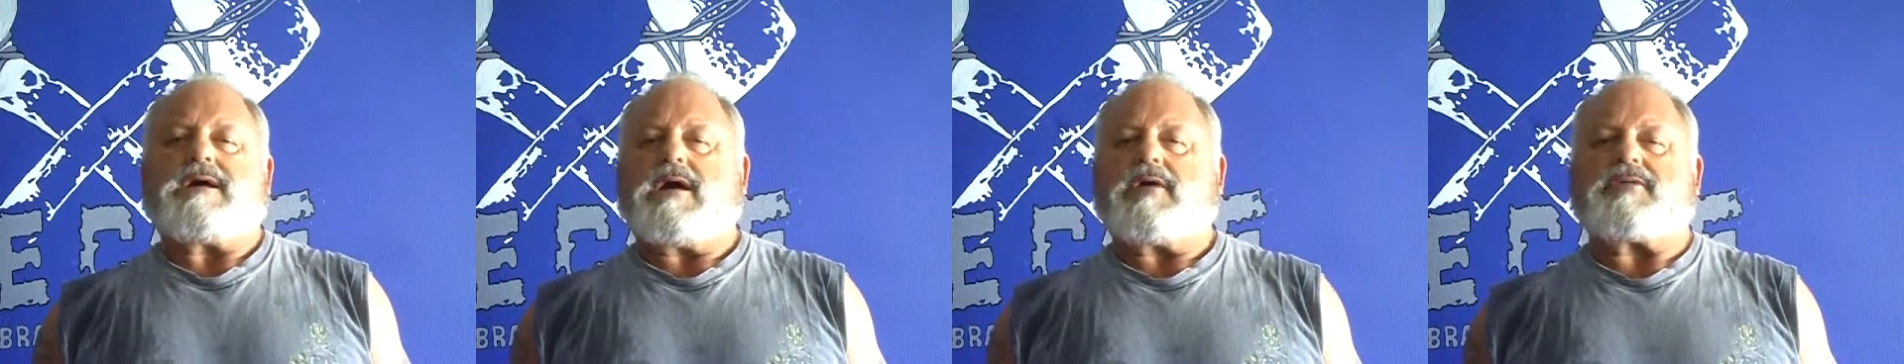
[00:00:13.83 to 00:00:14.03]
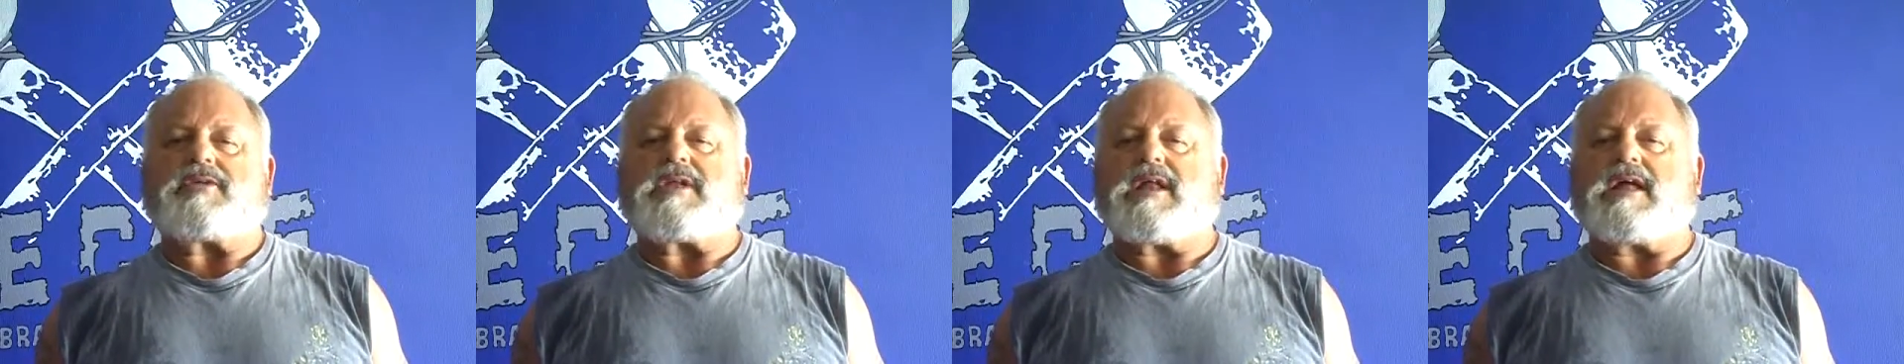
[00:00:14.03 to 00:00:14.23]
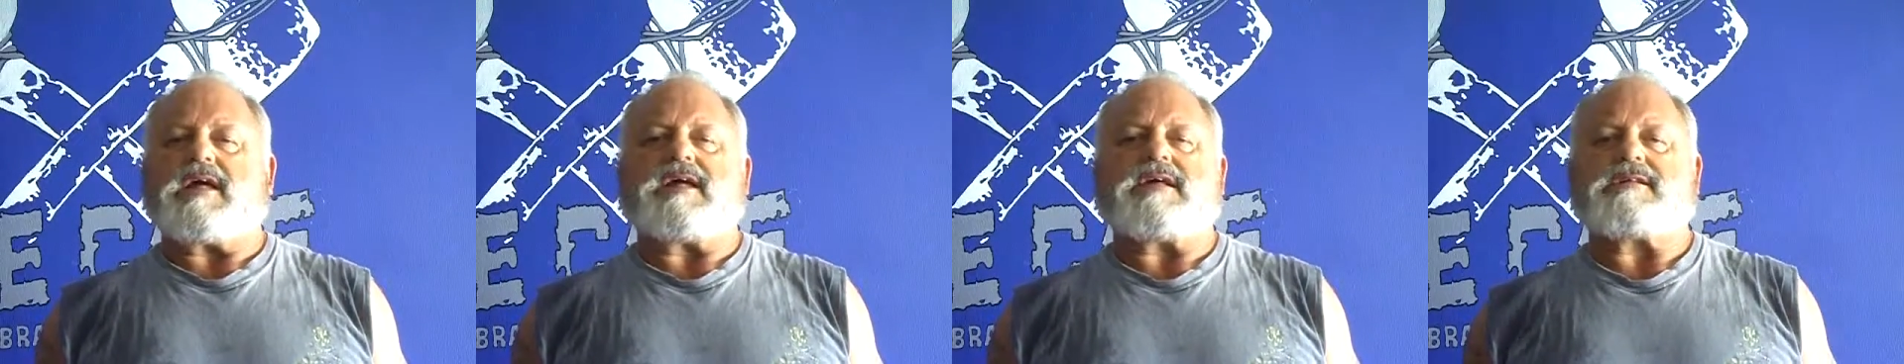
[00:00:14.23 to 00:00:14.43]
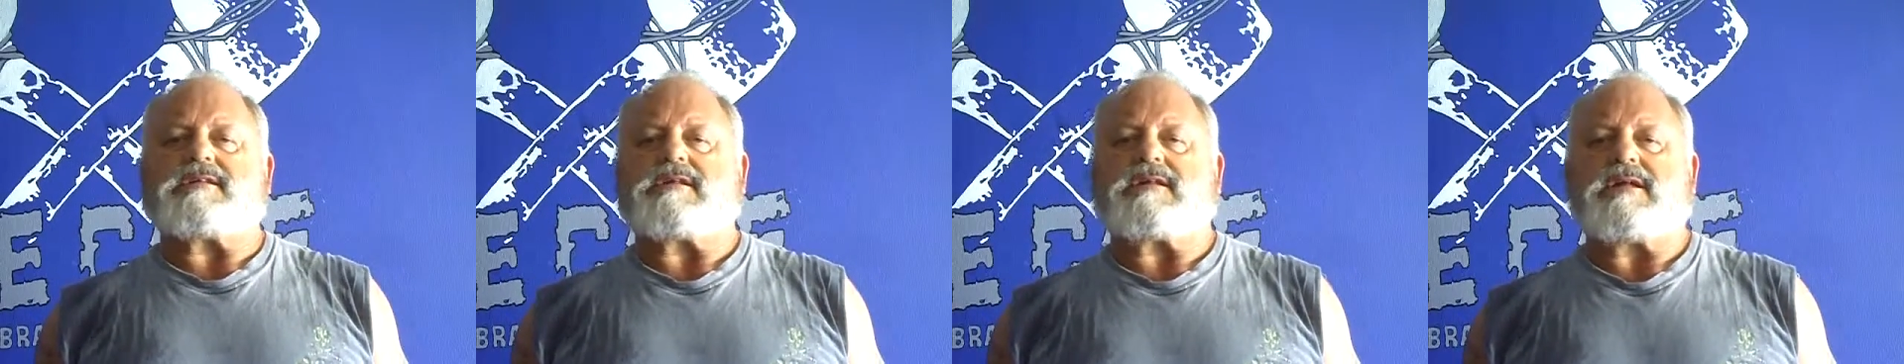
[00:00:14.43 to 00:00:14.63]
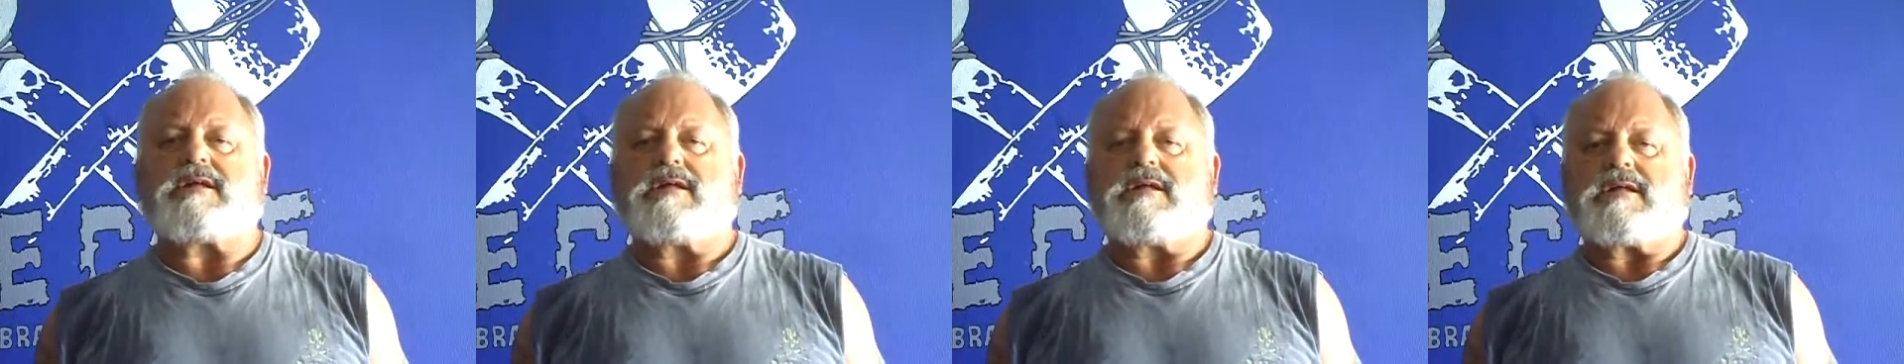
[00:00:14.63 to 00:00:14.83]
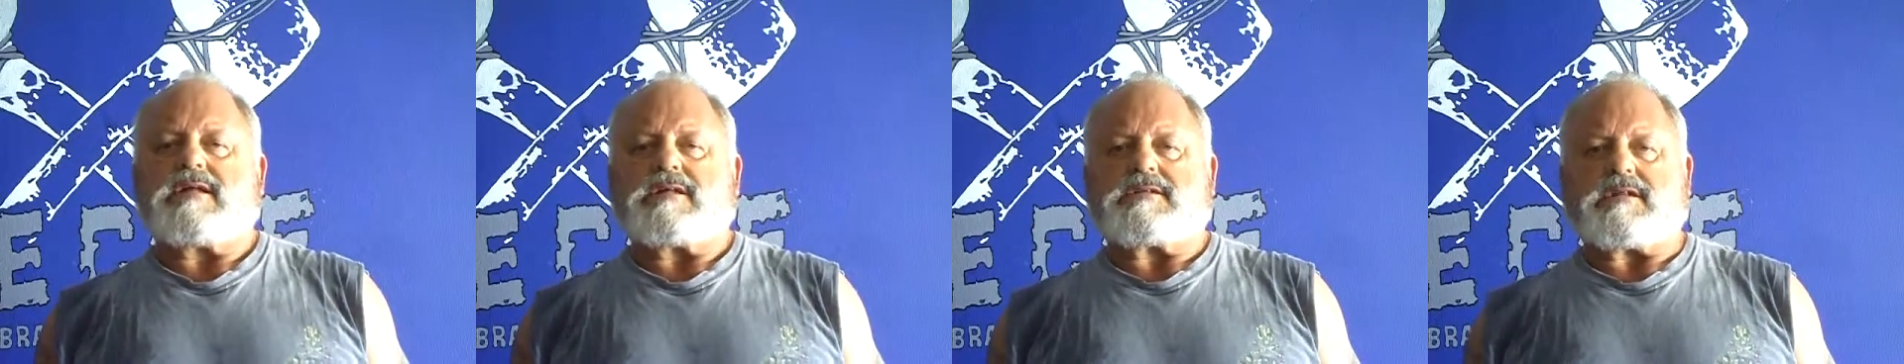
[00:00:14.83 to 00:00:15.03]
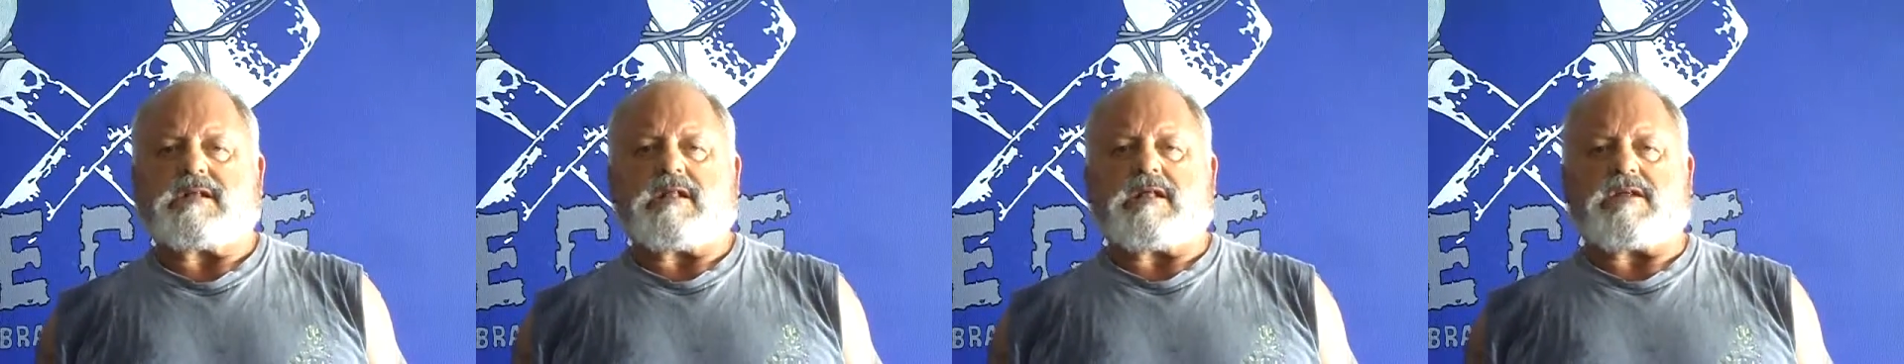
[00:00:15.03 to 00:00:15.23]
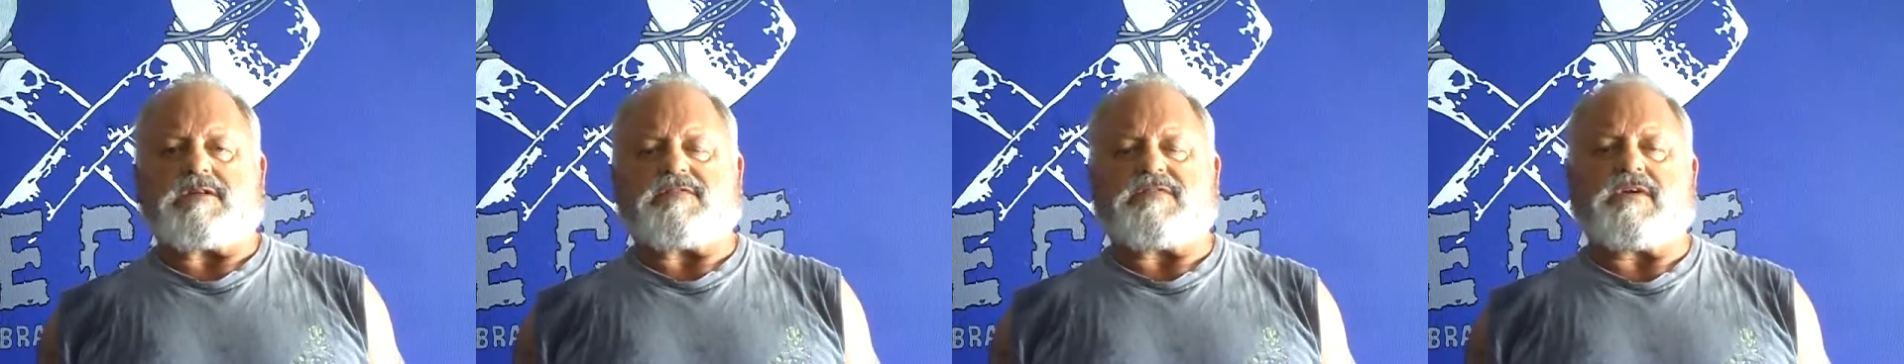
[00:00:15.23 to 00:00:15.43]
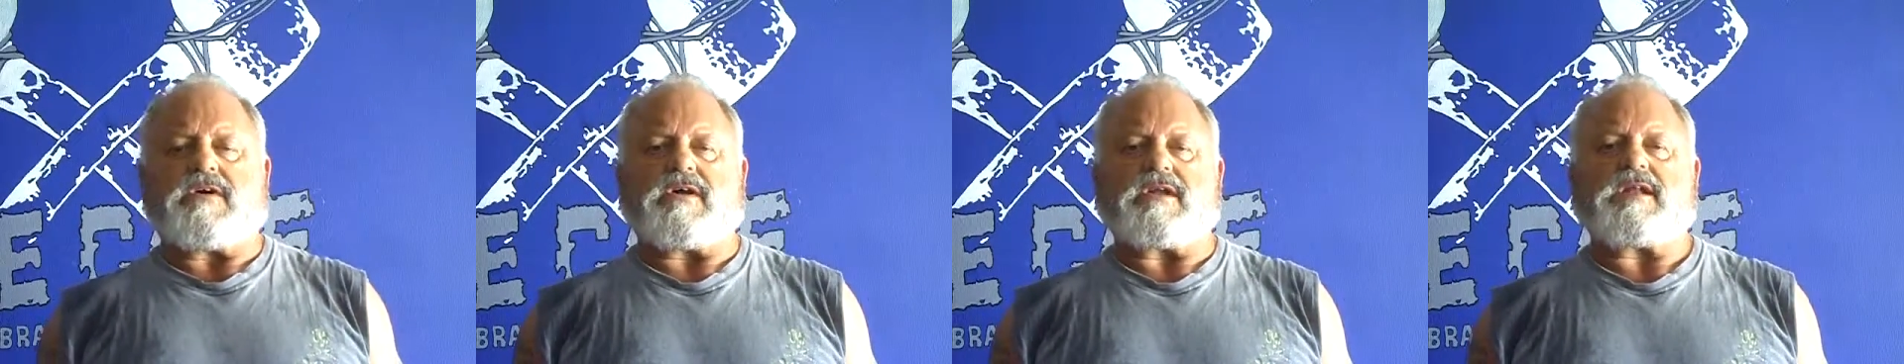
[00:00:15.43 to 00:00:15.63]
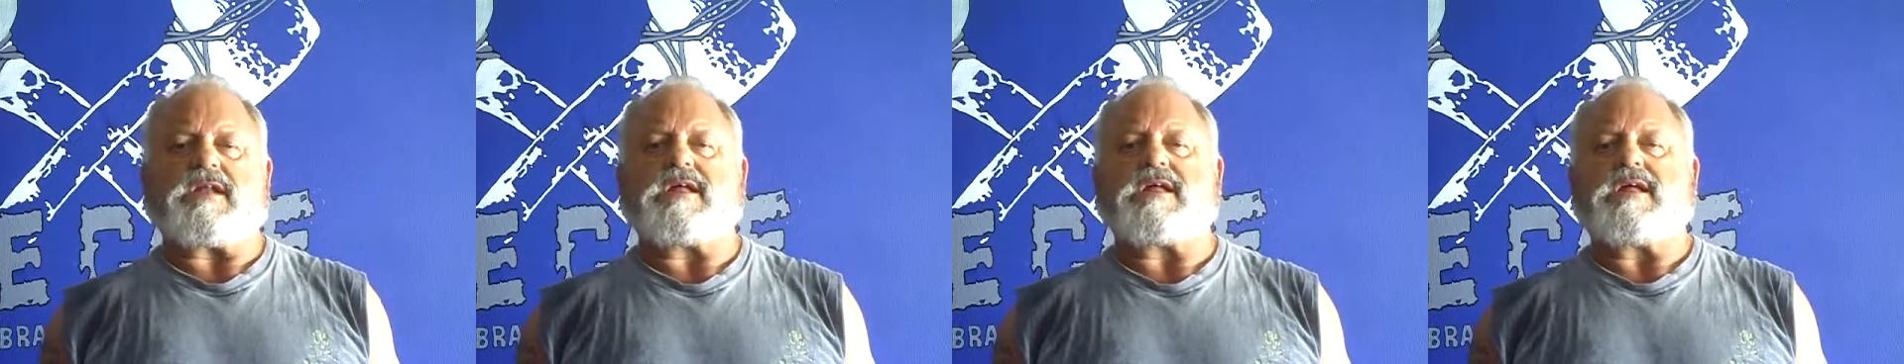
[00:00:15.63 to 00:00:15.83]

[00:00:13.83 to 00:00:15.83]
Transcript: Other days it's a lot of fun.